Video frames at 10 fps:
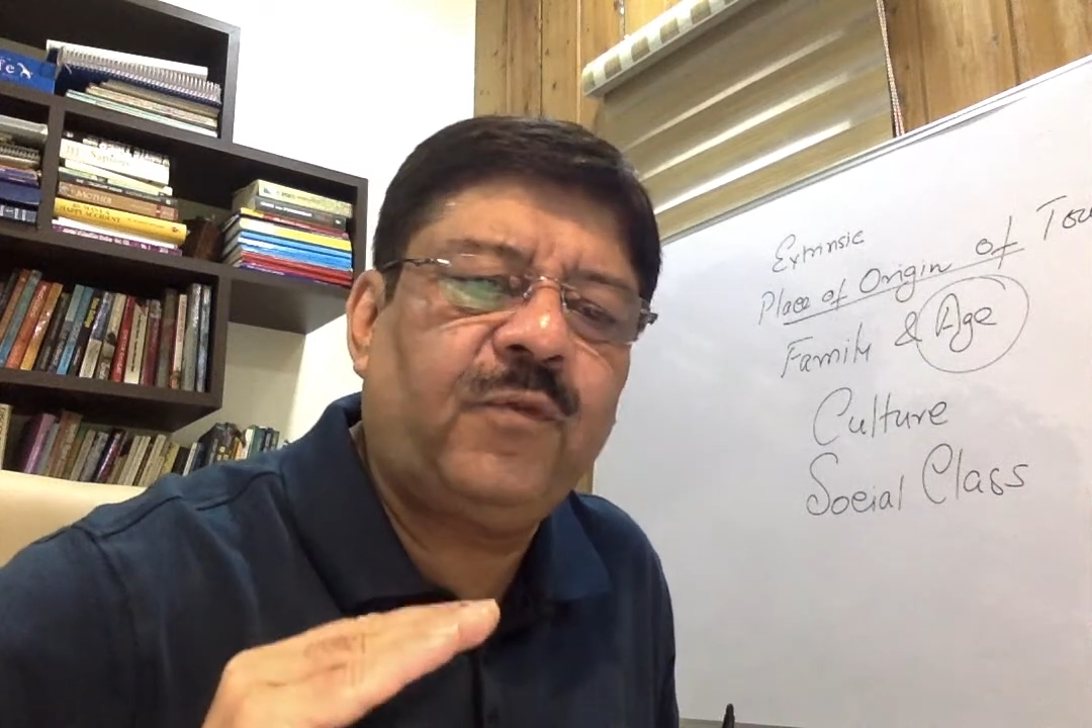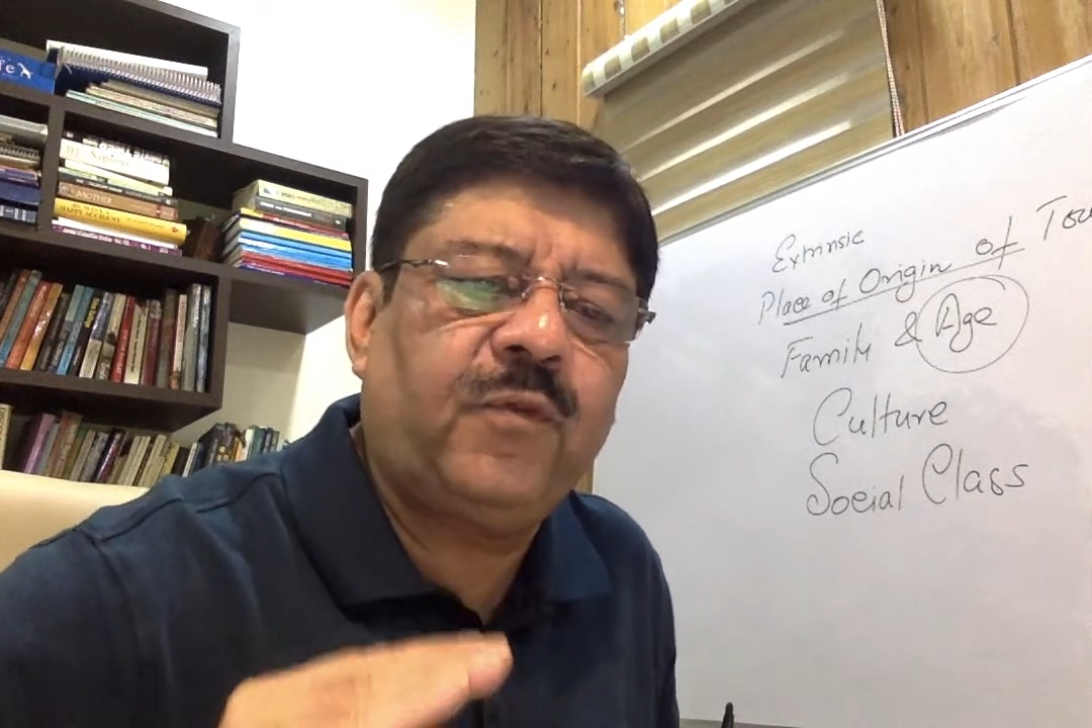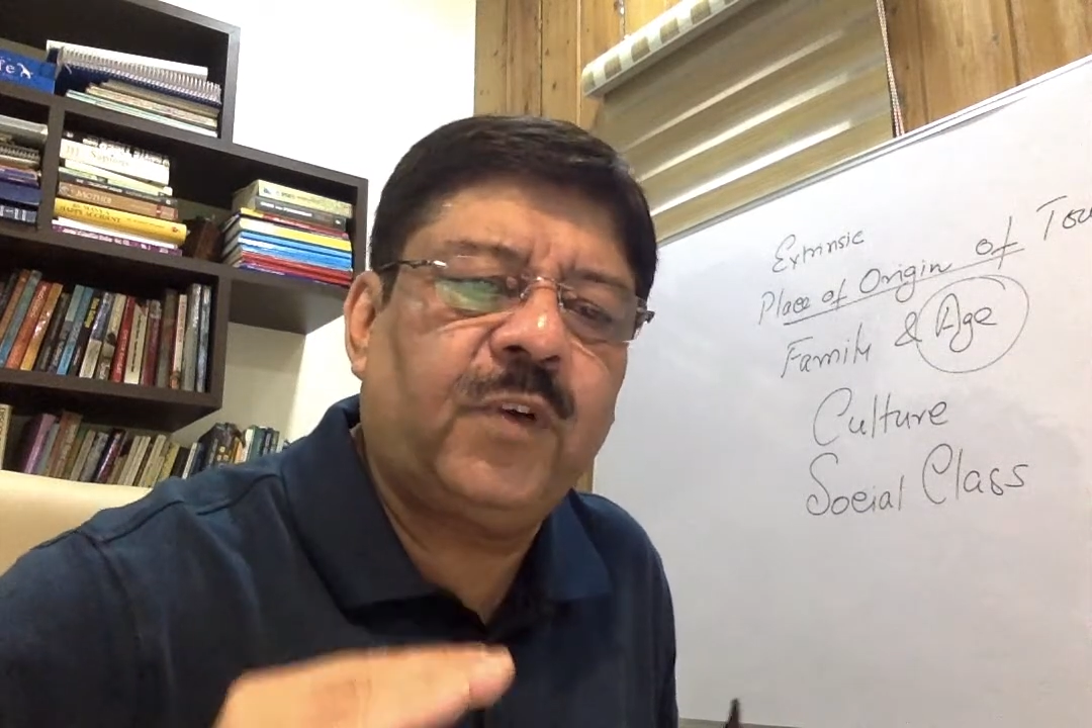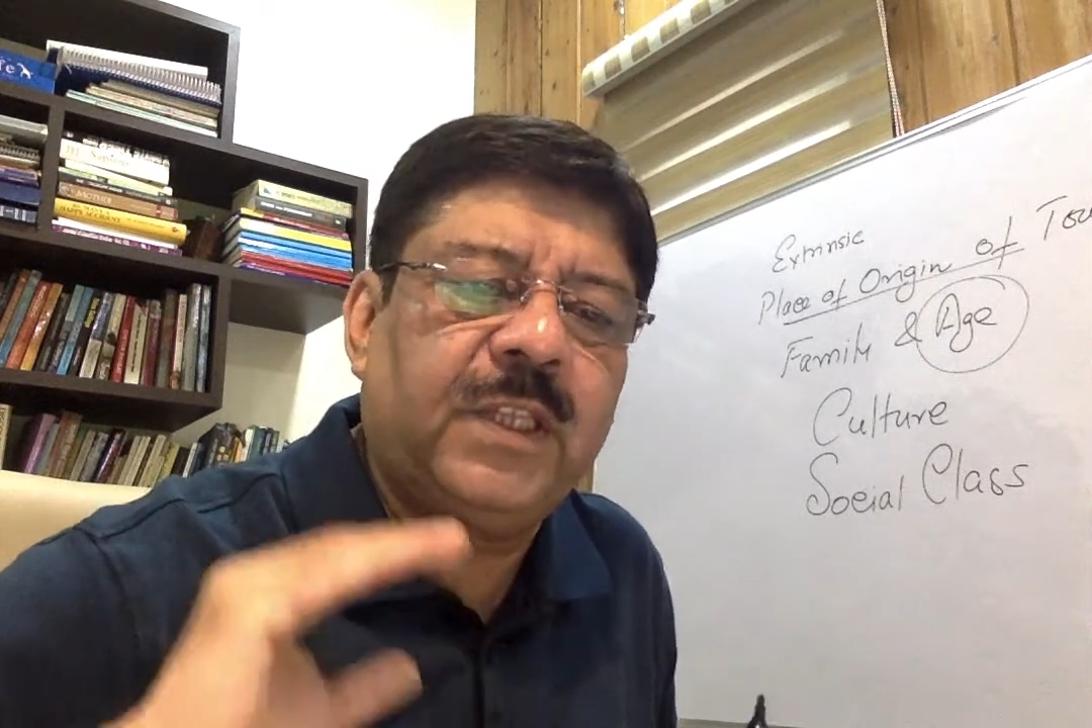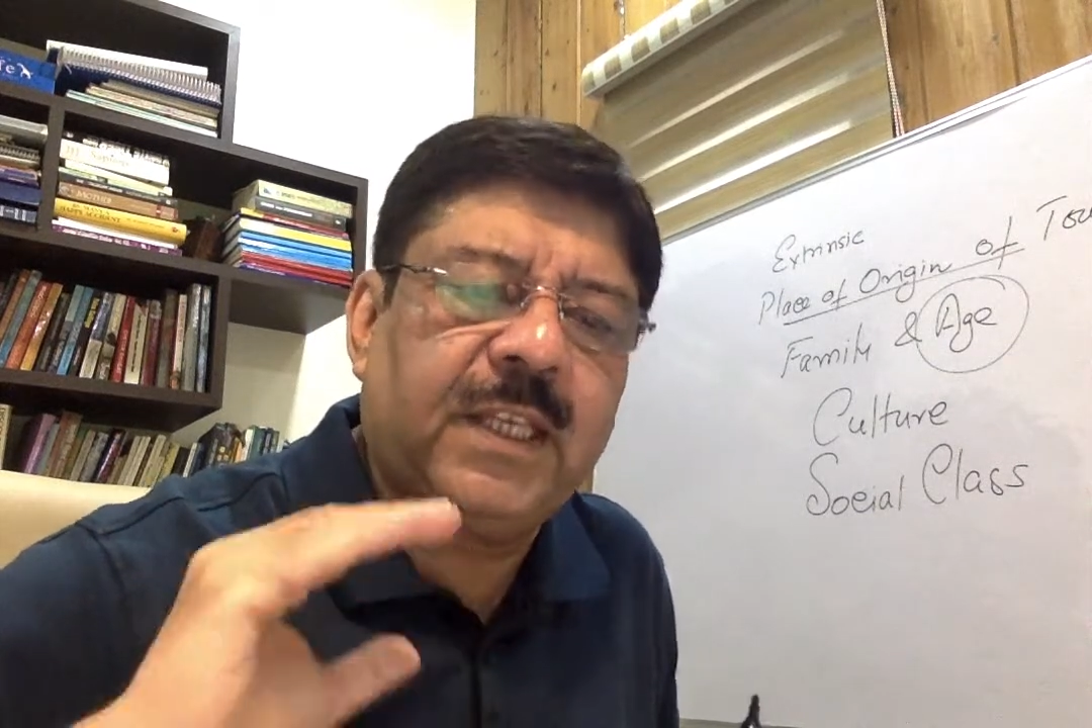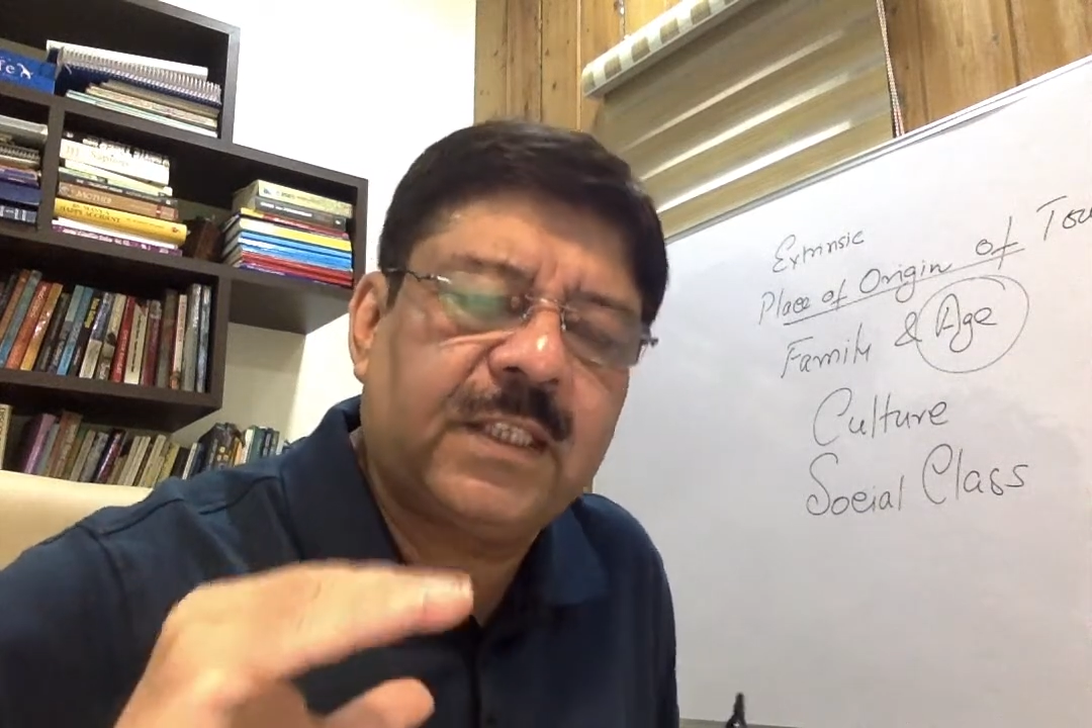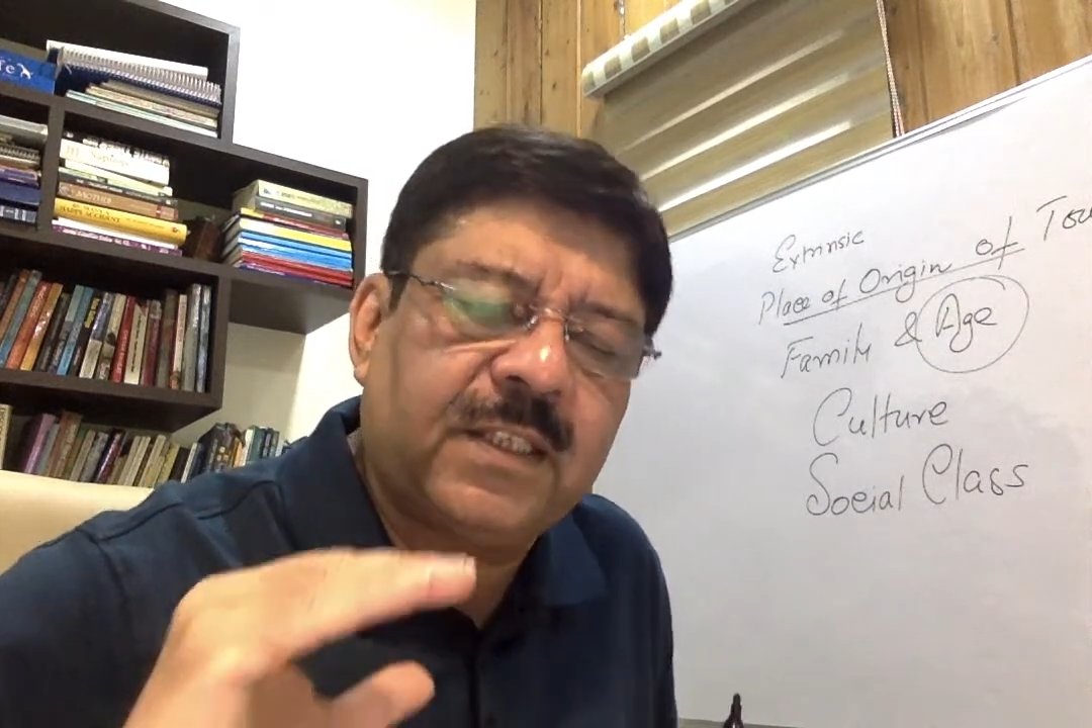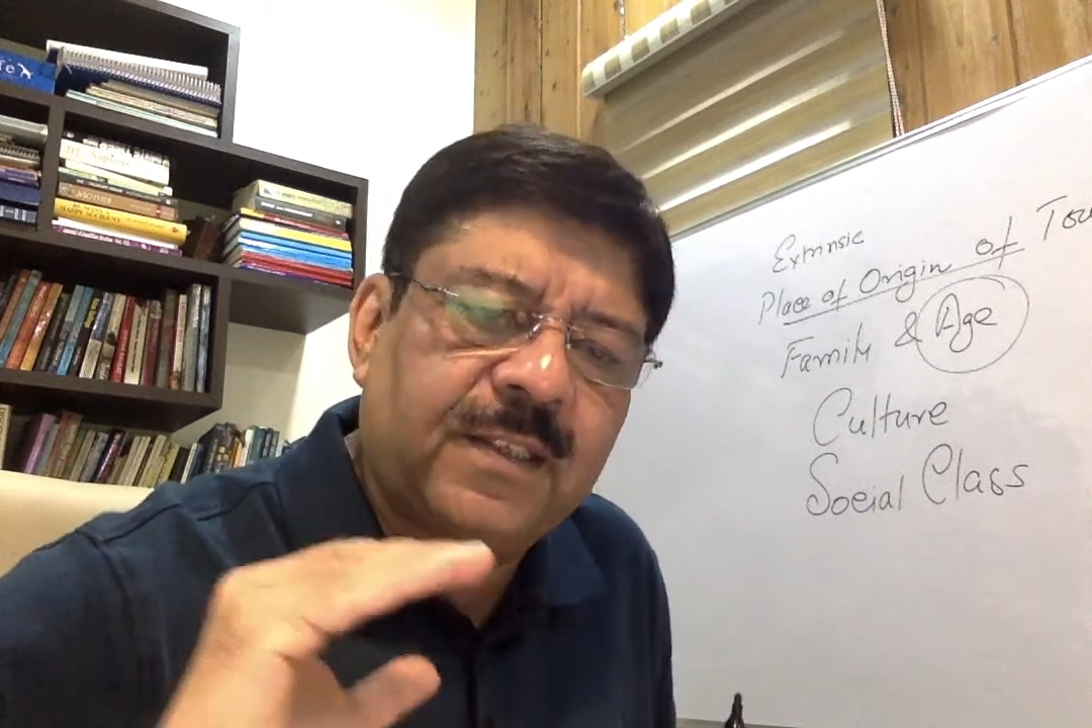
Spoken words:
for this